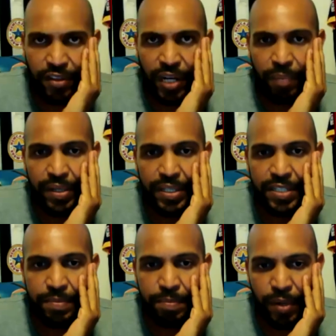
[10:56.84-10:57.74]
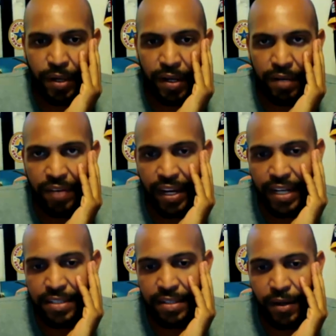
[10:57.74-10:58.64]
Japanese
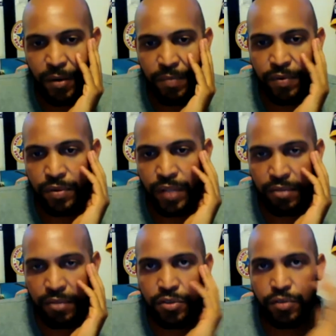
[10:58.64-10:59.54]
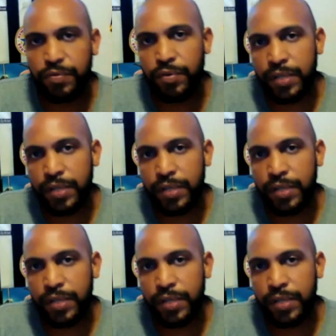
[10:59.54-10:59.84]
fans and the hopeful, it was good for